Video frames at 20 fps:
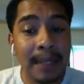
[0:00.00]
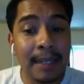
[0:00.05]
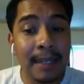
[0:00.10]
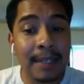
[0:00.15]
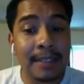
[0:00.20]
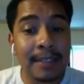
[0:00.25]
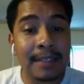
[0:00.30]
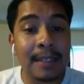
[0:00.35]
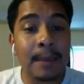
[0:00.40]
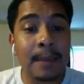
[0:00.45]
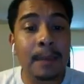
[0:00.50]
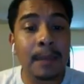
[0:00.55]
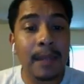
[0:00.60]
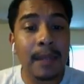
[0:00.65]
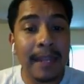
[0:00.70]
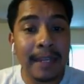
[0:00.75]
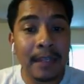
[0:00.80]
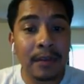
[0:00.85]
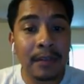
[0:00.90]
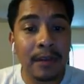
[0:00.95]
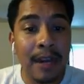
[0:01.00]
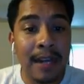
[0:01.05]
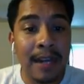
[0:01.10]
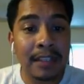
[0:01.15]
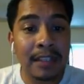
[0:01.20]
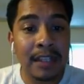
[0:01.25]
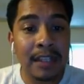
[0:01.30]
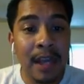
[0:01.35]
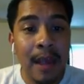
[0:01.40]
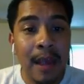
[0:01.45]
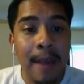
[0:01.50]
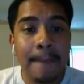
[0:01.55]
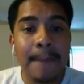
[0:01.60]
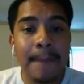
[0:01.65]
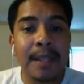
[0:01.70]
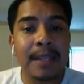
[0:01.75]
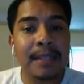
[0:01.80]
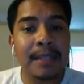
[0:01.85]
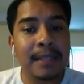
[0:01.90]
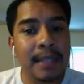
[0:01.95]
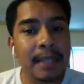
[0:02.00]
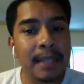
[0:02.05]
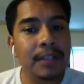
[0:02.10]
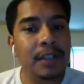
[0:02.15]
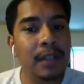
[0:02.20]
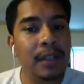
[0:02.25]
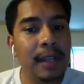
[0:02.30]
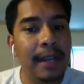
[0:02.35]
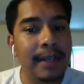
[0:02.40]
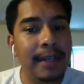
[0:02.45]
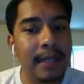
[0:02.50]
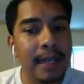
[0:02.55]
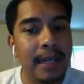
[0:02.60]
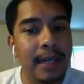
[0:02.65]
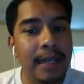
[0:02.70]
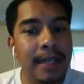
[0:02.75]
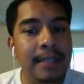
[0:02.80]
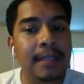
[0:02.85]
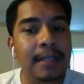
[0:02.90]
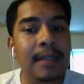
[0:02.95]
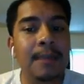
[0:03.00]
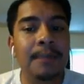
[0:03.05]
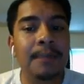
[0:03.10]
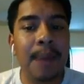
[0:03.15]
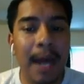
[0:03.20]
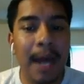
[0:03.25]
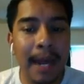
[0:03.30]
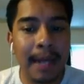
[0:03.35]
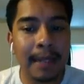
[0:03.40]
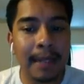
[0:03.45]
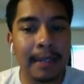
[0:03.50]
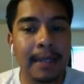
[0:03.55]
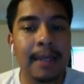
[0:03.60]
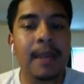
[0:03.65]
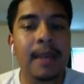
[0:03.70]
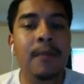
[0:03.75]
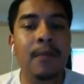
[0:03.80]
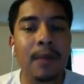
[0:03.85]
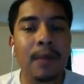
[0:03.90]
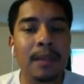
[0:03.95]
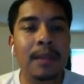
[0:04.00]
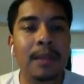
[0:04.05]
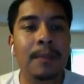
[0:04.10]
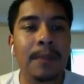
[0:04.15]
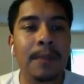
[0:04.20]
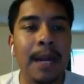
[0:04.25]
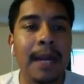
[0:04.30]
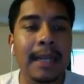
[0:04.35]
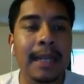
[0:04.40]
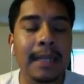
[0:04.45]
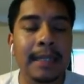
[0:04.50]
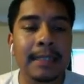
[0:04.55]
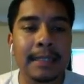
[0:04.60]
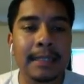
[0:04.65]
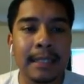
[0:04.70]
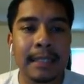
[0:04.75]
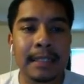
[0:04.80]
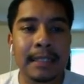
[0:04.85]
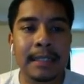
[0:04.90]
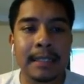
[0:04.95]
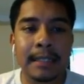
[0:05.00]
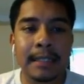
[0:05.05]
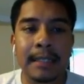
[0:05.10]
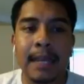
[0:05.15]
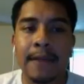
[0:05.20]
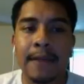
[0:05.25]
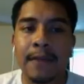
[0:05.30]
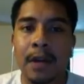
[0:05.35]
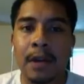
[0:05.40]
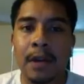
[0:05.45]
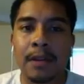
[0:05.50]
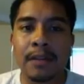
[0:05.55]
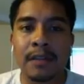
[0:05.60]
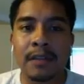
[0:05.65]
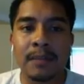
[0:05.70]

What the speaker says: is the plane crash, but the central idea is the pilot and what the pilot did to save all those